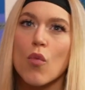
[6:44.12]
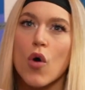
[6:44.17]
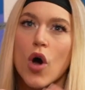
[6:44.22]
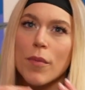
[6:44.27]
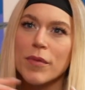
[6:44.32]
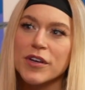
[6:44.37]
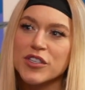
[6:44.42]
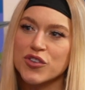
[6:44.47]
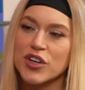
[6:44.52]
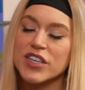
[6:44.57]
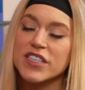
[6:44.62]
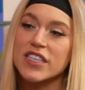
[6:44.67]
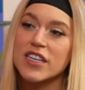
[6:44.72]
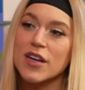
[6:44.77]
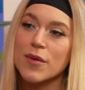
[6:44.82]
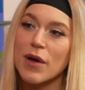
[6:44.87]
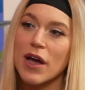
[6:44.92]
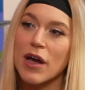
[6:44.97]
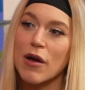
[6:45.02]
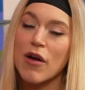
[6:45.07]
So what am I stressing
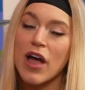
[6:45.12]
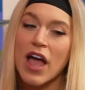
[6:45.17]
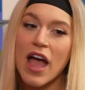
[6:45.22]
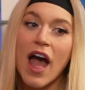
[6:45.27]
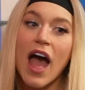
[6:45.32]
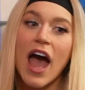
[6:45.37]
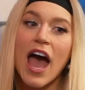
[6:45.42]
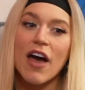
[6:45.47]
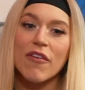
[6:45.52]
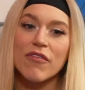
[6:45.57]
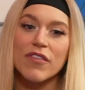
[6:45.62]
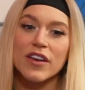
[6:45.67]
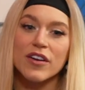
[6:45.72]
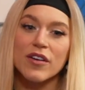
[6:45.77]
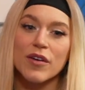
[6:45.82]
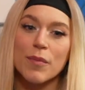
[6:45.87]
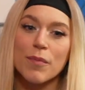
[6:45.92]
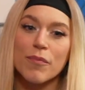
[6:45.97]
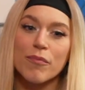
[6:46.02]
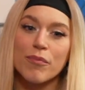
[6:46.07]
about having
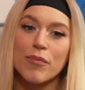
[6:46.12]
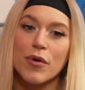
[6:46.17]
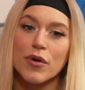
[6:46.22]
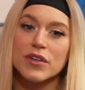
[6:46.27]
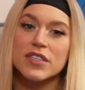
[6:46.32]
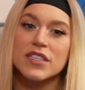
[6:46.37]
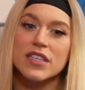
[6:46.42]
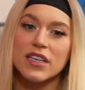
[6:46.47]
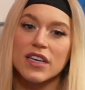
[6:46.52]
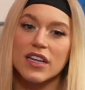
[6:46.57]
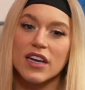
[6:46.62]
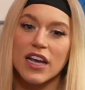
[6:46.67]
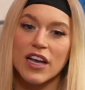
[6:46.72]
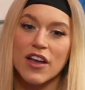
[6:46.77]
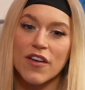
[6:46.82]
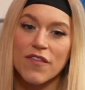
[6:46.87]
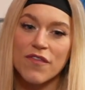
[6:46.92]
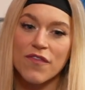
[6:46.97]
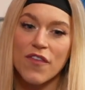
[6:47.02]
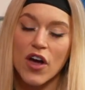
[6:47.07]
a boxing,
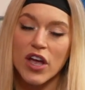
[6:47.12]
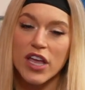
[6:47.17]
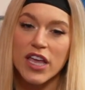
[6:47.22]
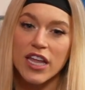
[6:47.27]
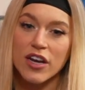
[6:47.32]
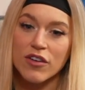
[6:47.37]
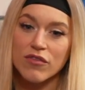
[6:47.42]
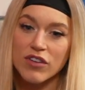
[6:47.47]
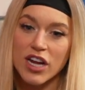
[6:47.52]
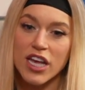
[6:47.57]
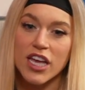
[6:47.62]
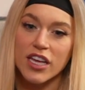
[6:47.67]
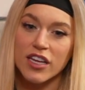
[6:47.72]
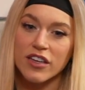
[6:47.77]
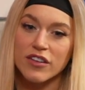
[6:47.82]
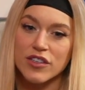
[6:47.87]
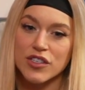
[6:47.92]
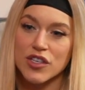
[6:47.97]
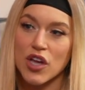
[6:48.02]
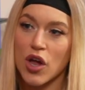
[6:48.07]
like a fight in a ring?
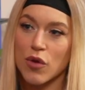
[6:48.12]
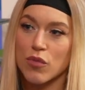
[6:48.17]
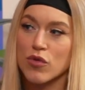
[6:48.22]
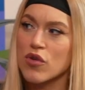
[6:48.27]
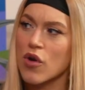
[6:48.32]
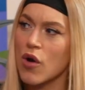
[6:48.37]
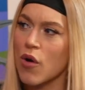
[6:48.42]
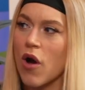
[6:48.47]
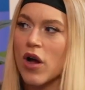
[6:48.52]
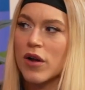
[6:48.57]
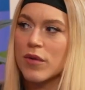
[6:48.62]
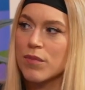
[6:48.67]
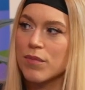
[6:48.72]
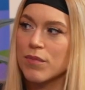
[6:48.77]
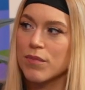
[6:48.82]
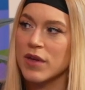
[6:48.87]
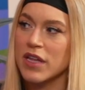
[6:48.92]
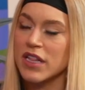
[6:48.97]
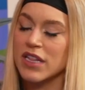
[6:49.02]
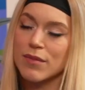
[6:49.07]
Because I would know I'd
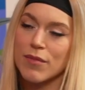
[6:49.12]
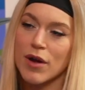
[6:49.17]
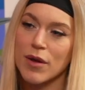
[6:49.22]
beat them